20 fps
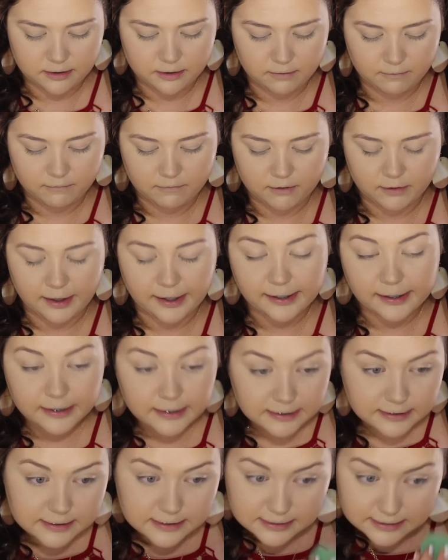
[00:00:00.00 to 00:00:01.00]
you feel like
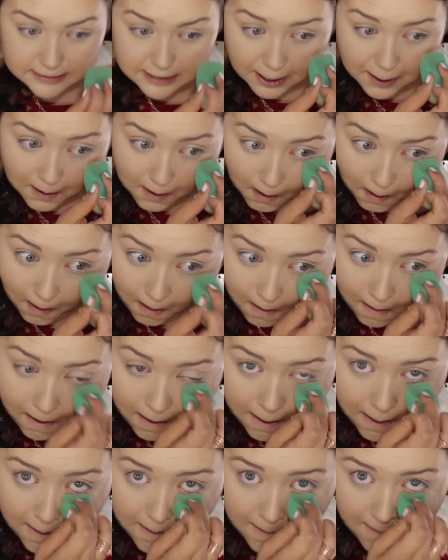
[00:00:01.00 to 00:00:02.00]
it's set,
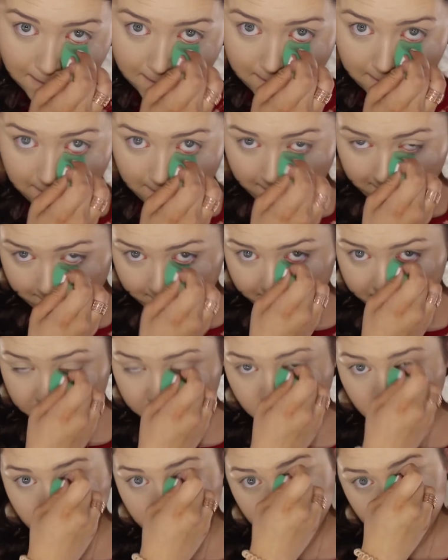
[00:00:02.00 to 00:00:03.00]
but
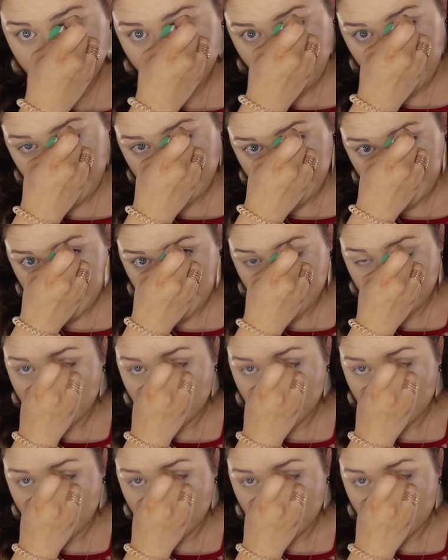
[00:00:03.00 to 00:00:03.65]
you do not need